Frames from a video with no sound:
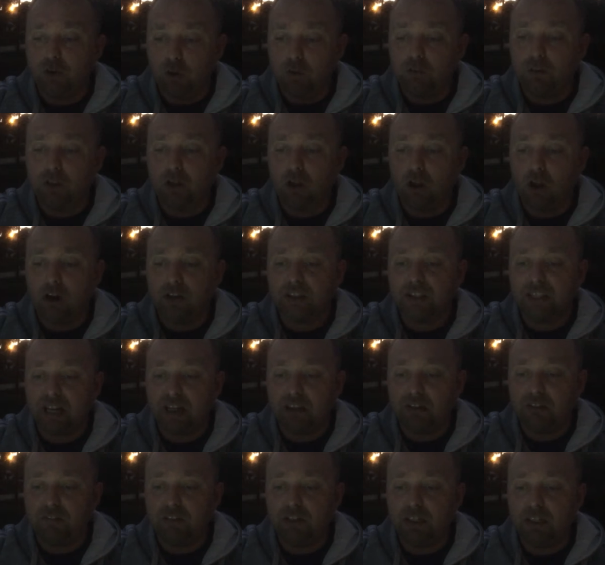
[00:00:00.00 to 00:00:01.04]
overclocked
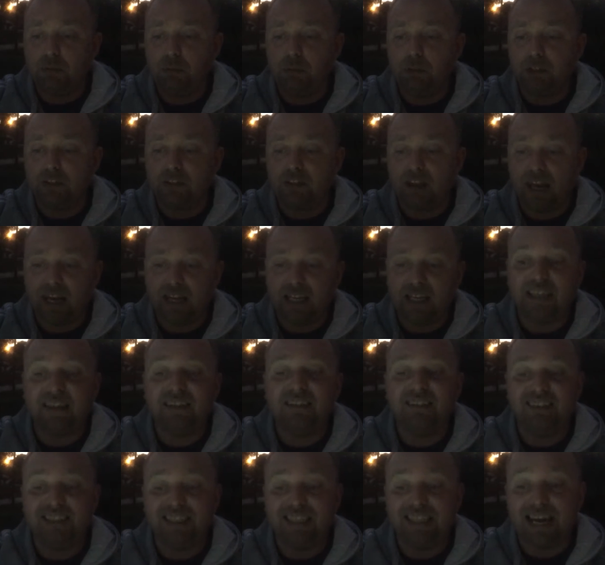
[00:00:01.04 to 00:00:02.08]
Titan V with a
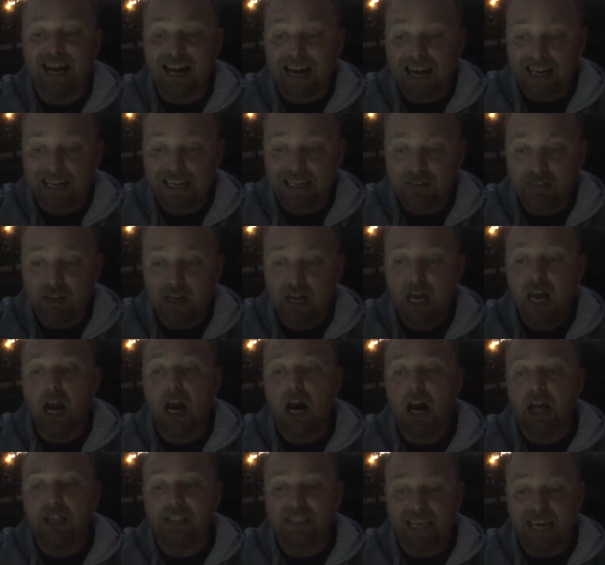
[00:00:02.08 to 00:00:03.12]
1080 Ti, a
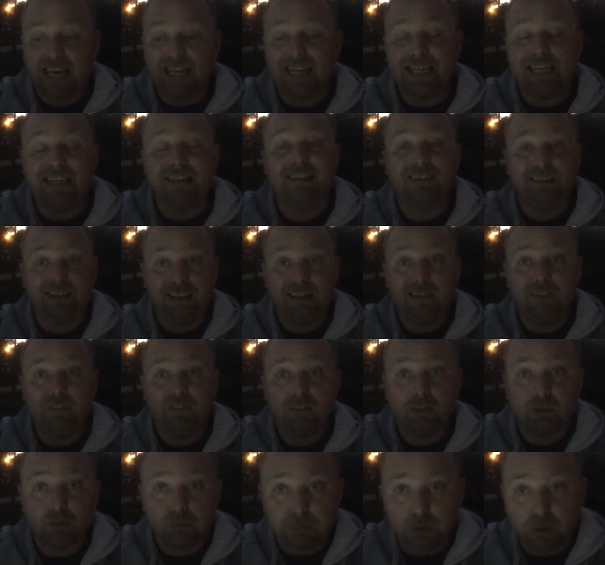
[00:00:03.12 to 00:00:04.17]
1080
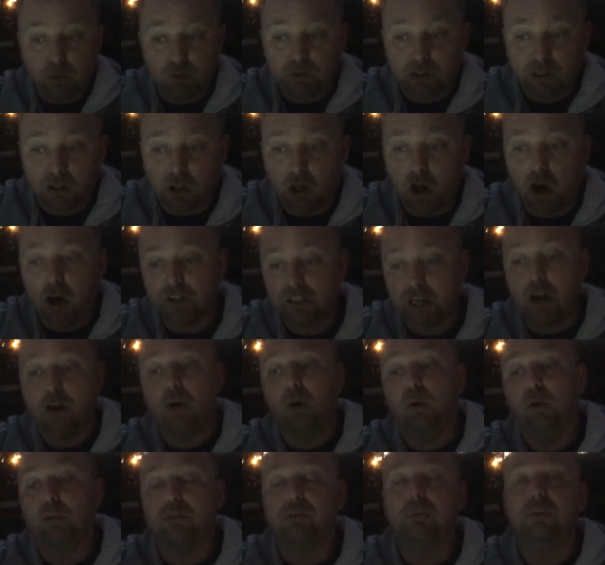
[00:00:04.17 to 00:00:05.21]
that's been overclocked, and
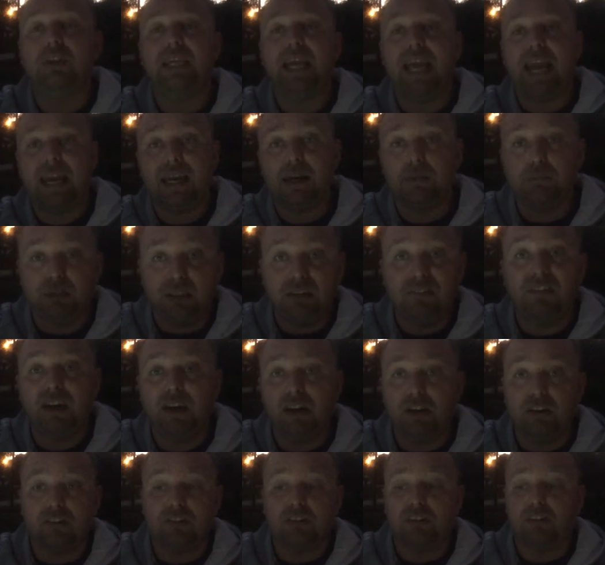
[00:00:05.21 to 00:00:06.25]
also the AMD
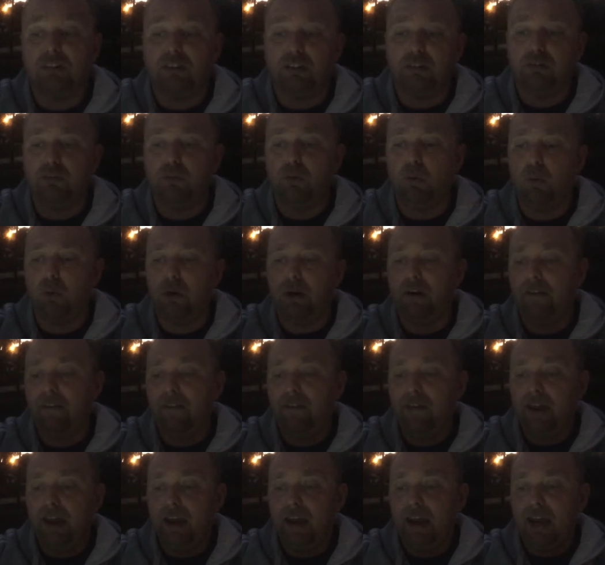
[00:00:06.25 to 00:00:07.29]
Vega 64.
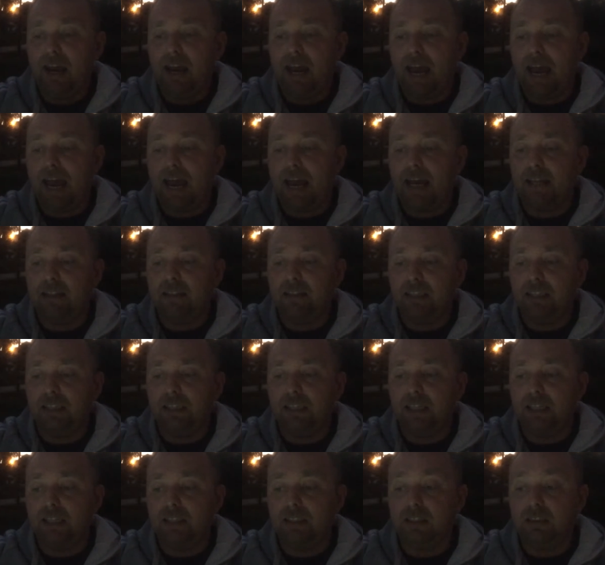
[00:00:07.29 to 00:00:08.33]
And
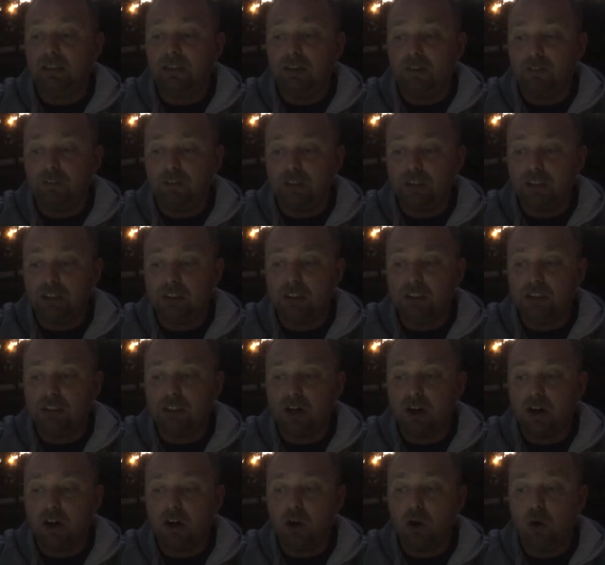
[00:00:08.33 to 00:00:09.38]
the differences
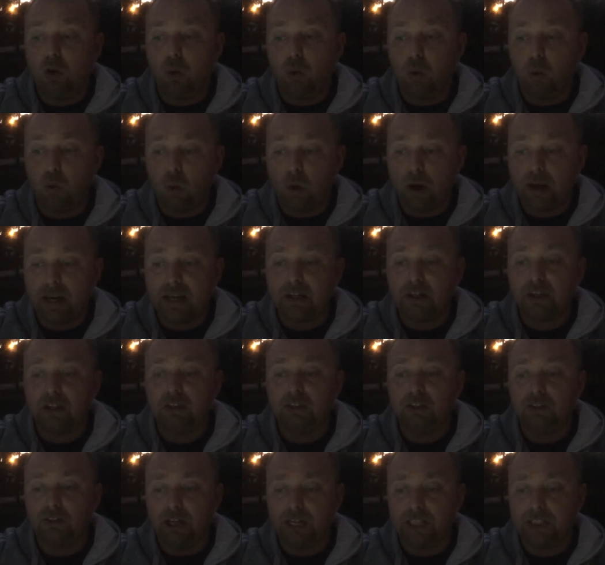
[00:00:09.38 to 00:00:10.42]
are quite
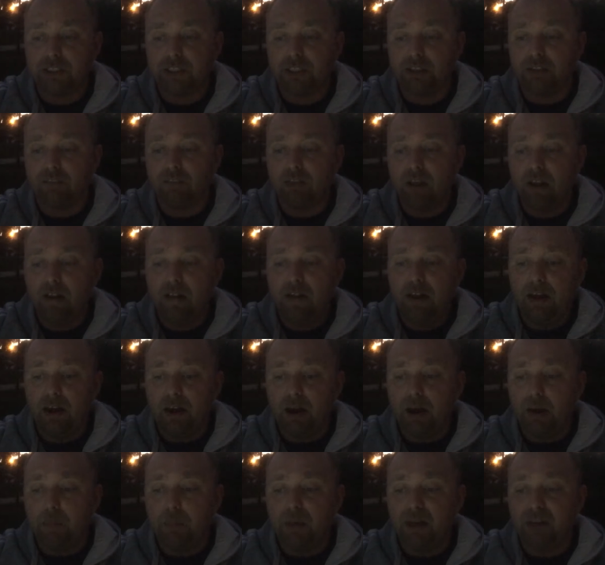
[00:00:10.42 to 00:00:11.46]
interesting.
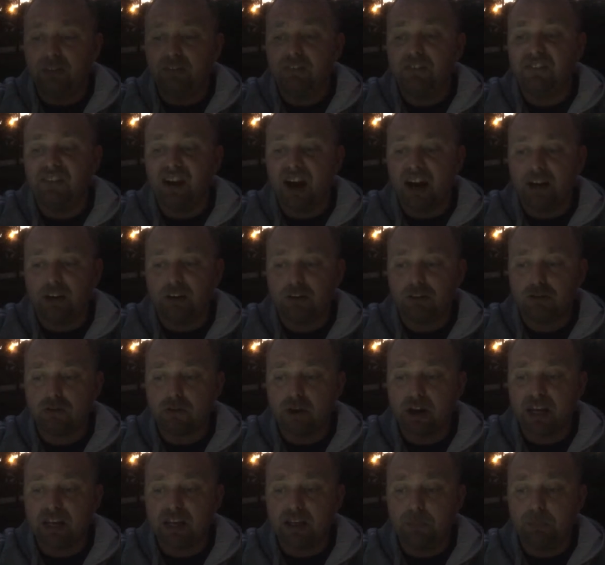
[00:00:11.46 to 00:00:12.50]
In
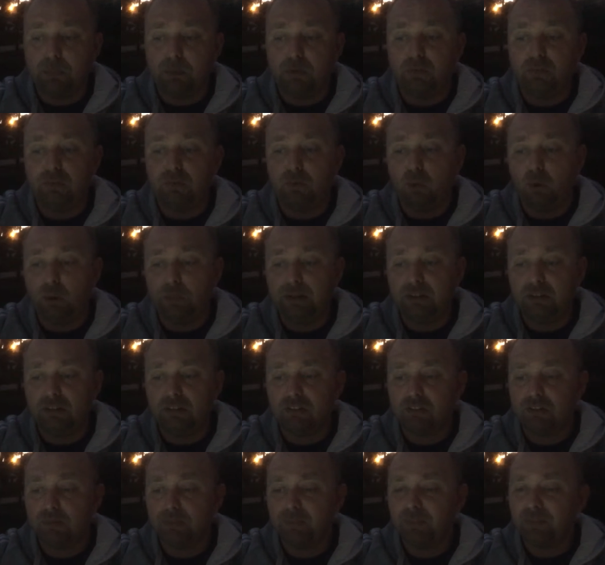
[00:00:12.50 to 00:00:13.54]
Firestrike
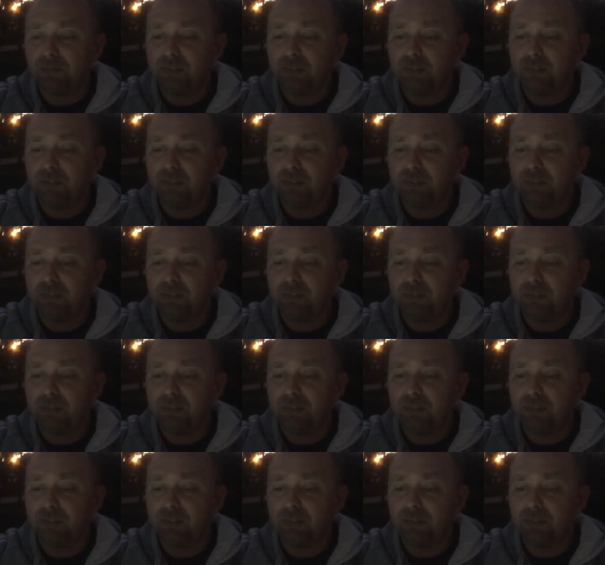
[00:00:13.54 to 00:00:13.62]
performance,